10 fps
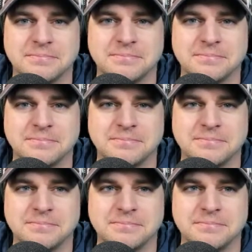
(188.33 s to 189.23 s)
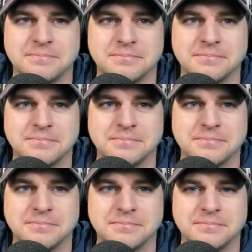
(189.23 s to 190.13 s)

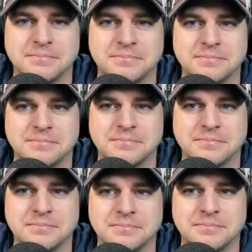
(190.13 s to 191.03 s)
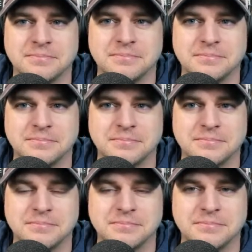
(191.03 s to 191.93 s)

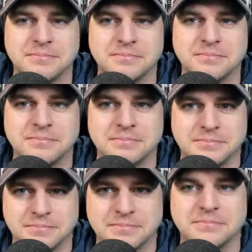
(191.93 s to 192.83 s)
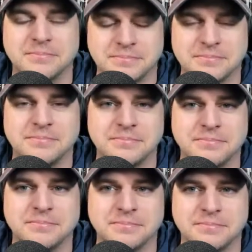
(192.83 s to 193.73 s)

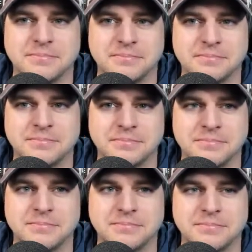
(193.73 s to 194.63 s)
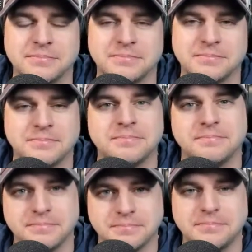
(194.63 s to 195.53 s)

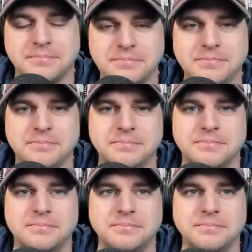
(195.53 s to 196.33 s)
(silent)